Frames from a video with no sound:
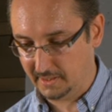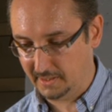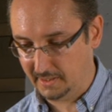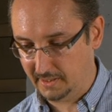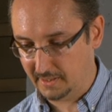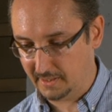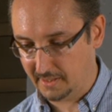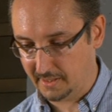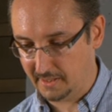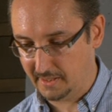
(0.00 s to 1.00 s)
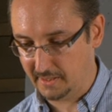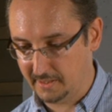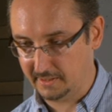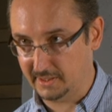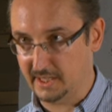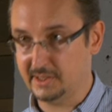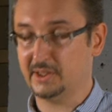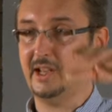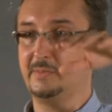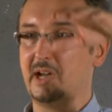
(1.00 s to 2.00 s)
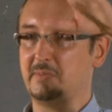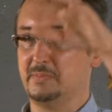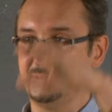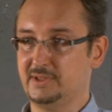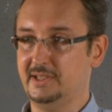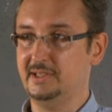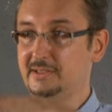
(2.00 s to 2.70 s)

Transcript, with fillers: And uh, we also give access